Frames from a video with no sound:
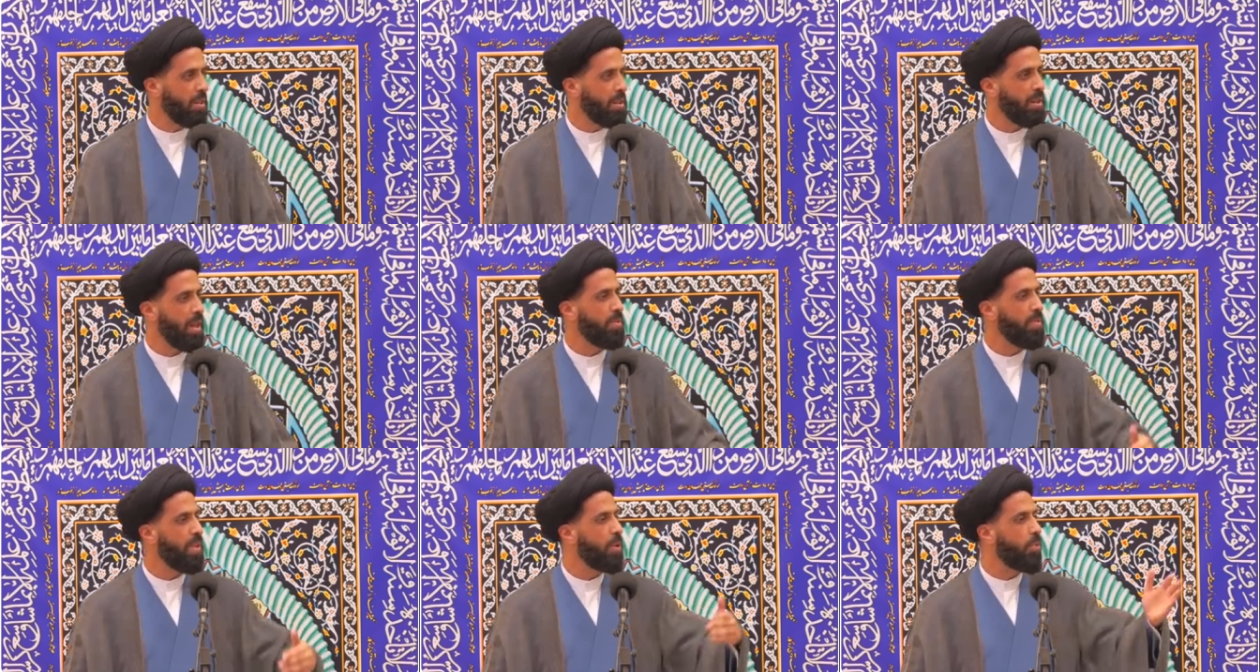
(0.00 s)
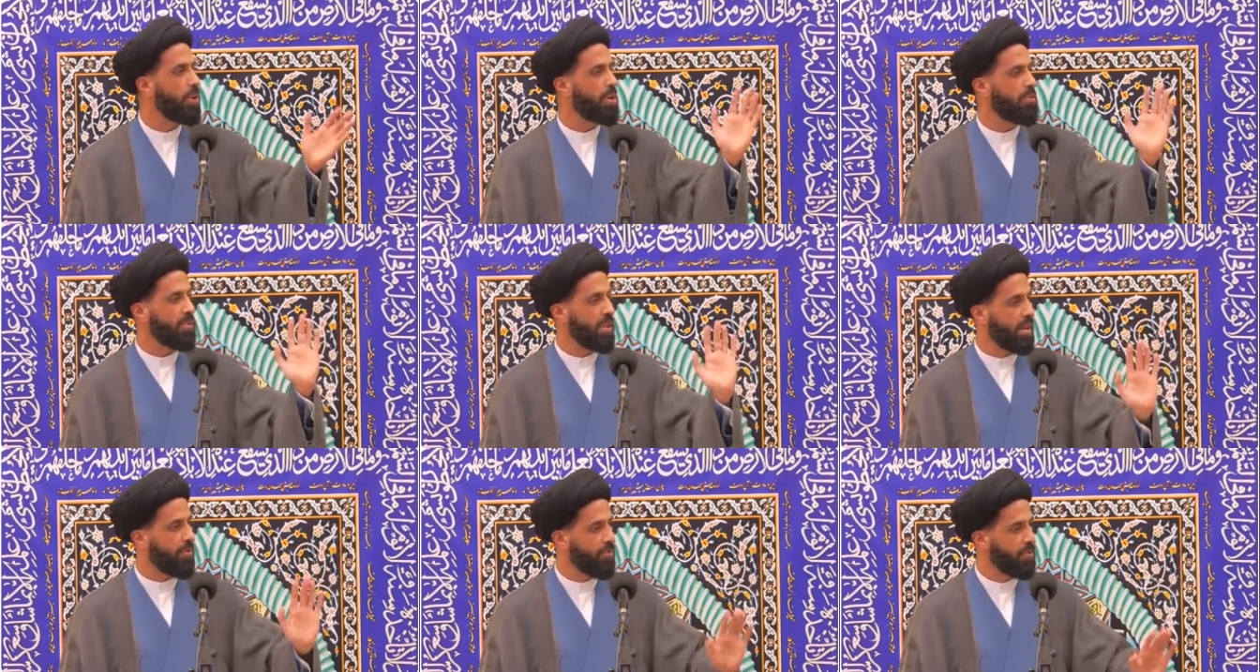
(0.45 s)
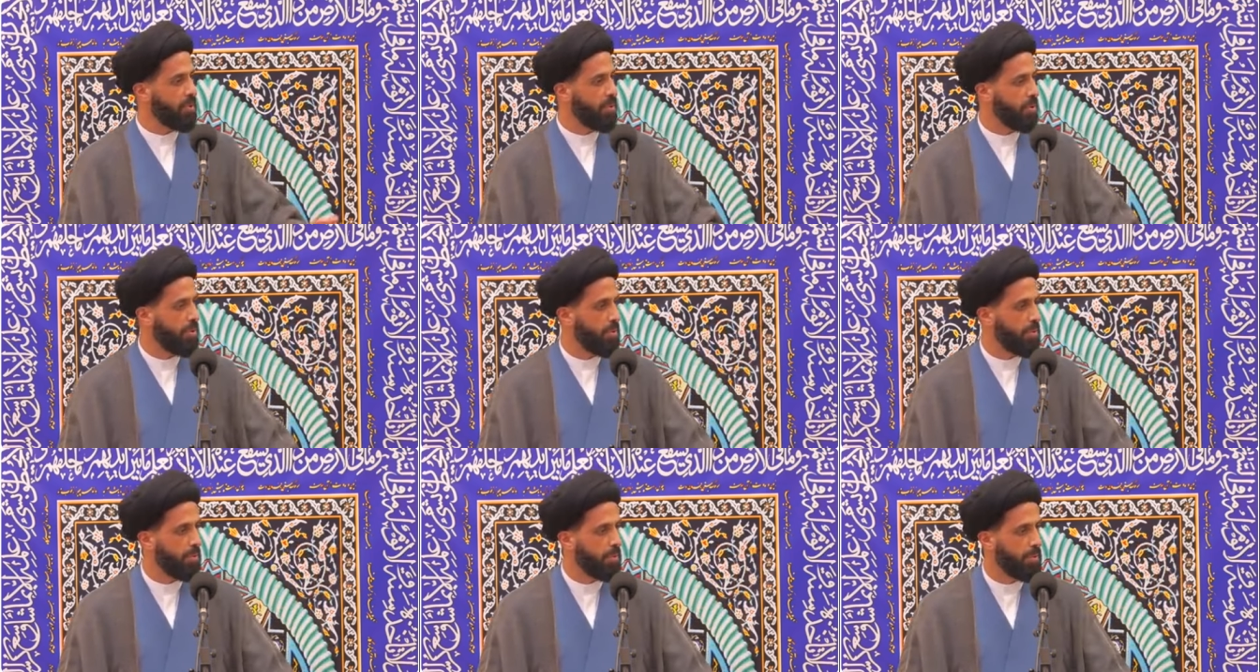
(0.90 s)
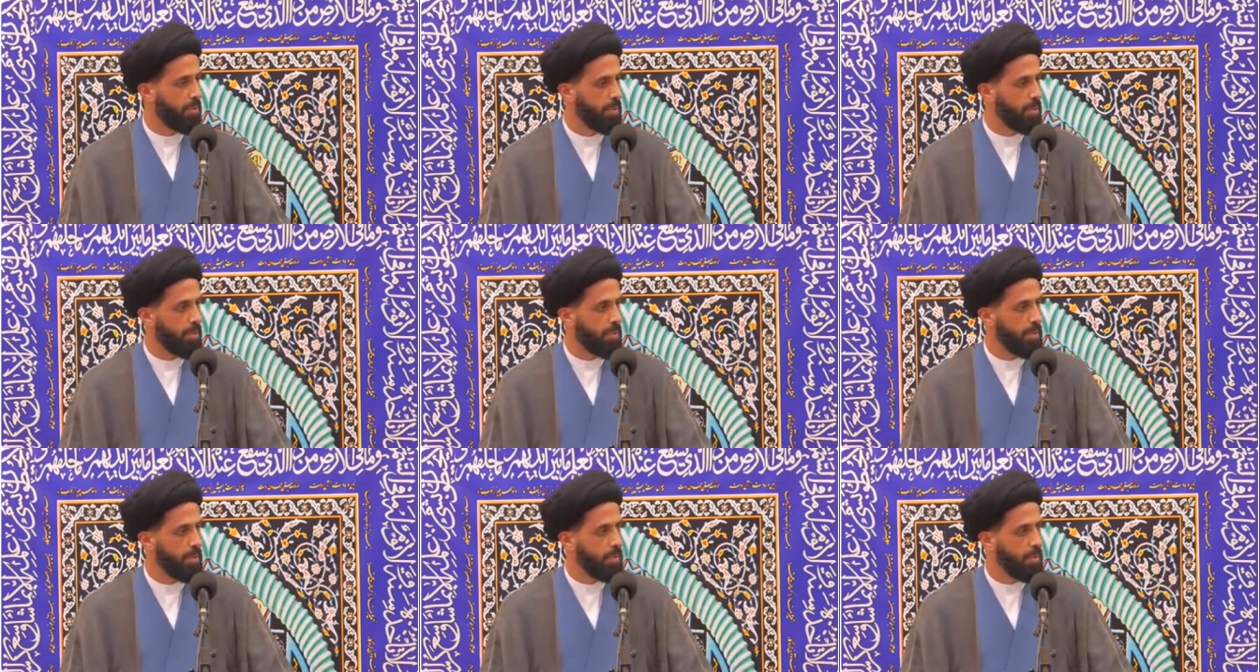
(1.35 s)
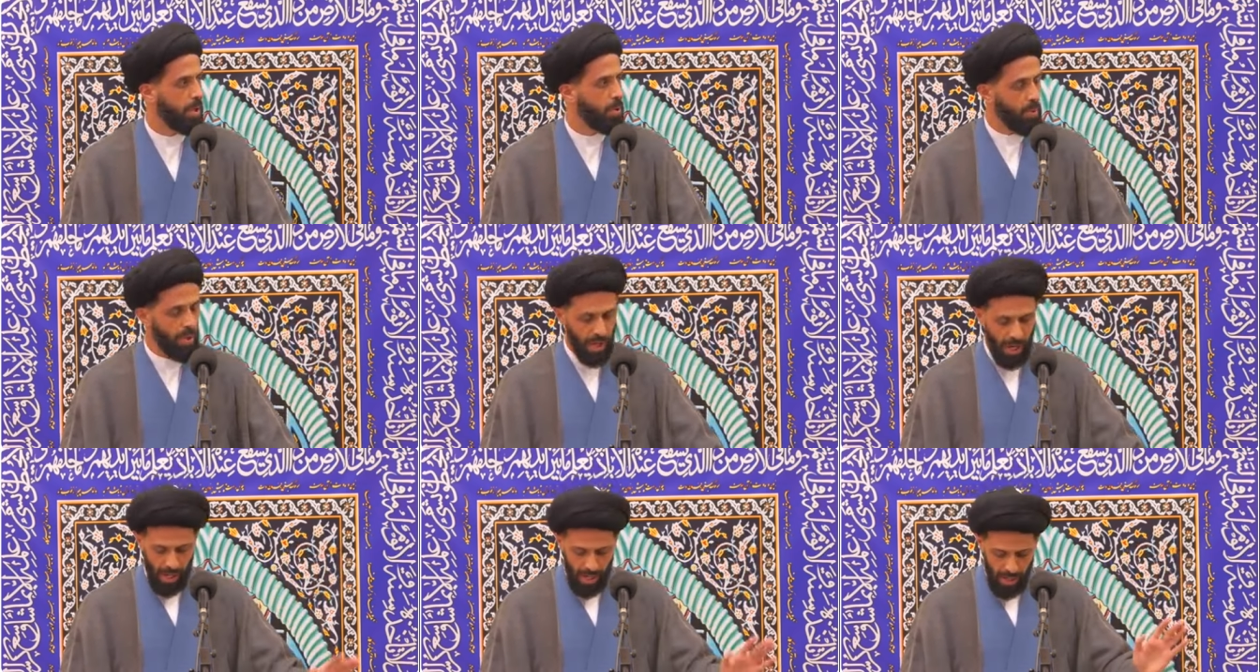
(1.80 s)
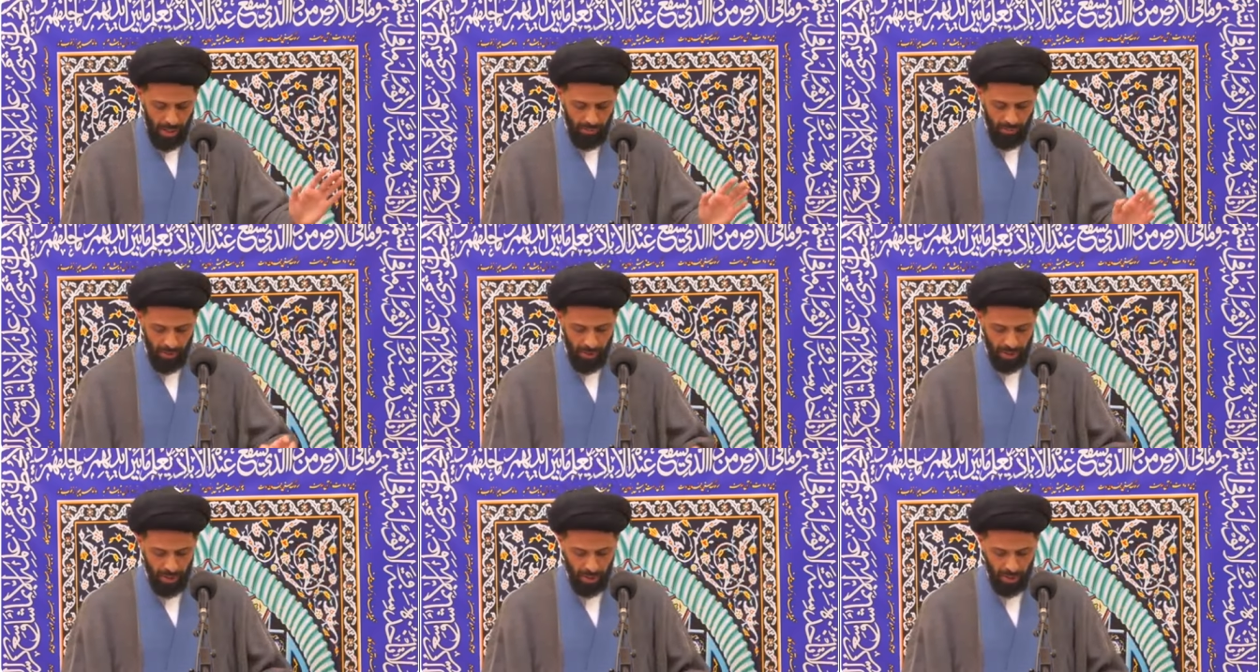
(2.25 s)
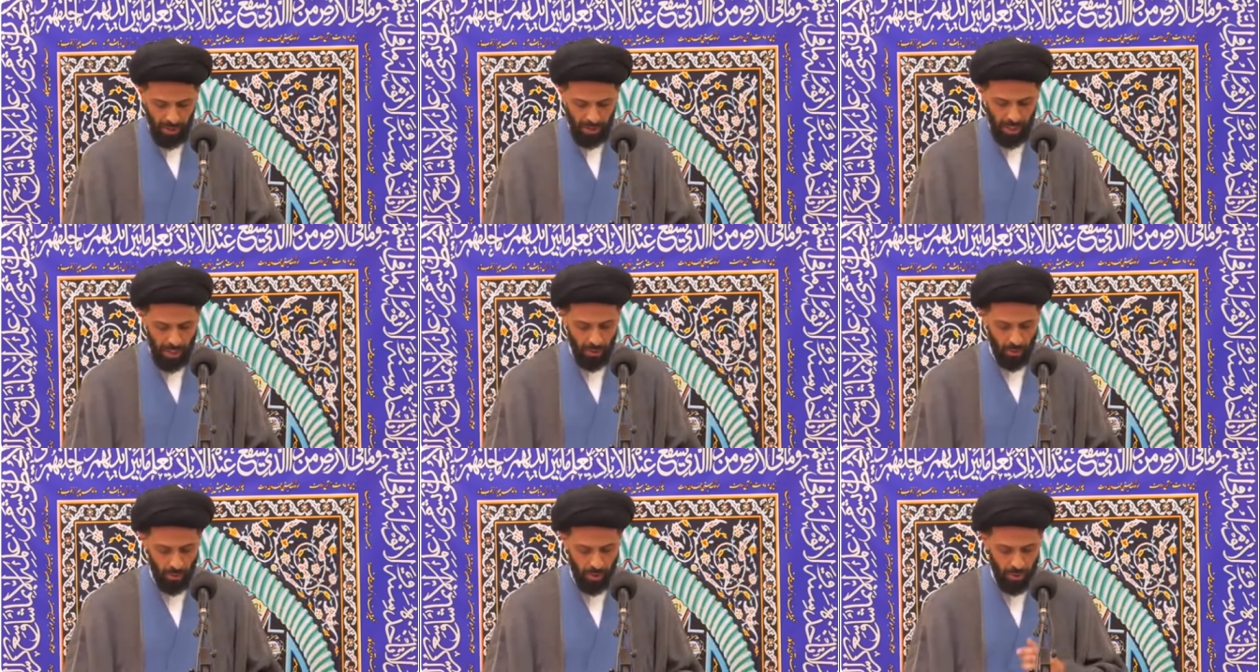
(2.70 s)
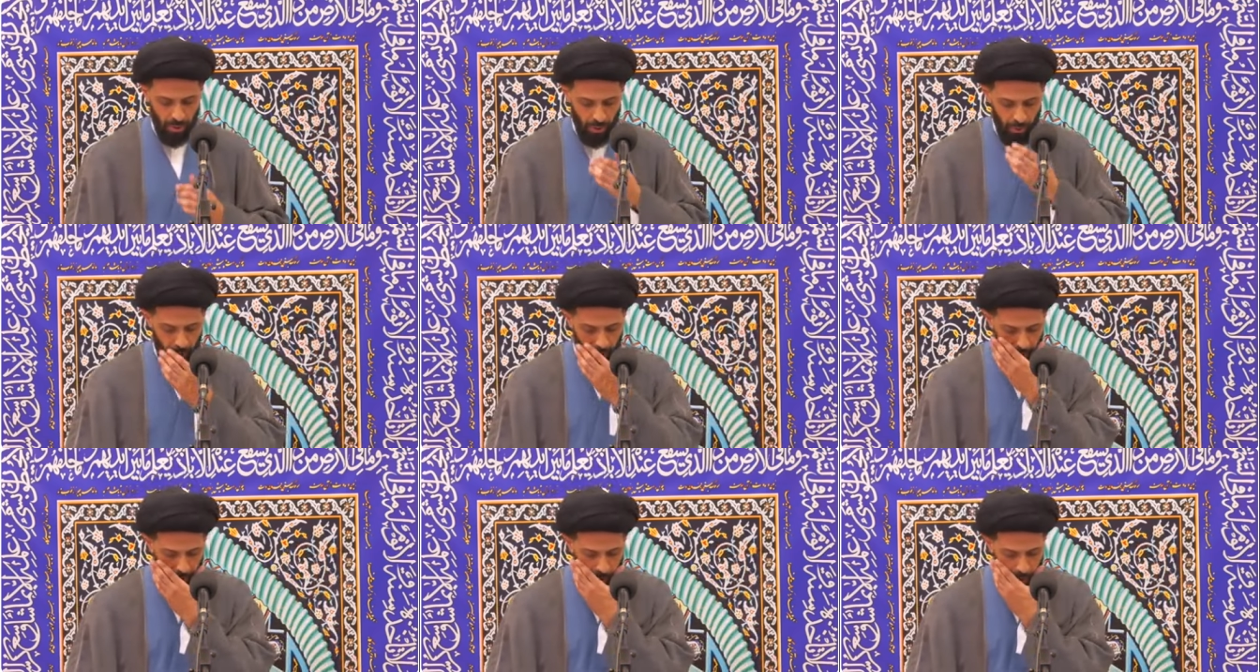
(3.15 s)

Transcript: then they would have left you. They would not have stayed with you.